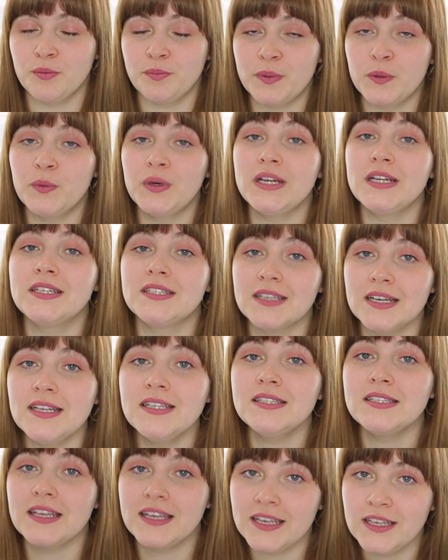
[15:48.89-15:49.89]
But when it
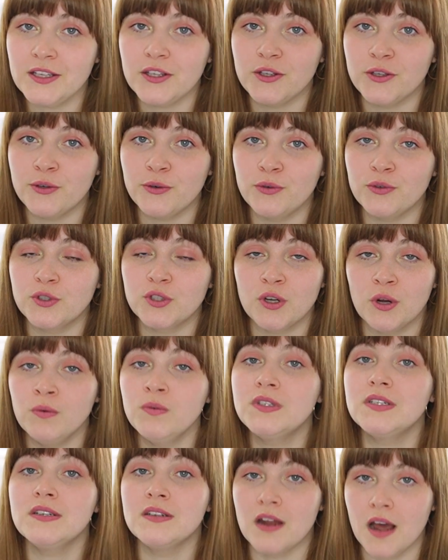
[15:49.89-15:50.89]
does hit you,
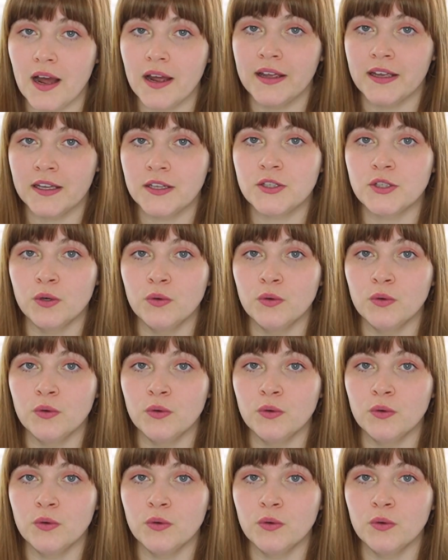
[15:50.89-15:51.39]
don't deny it.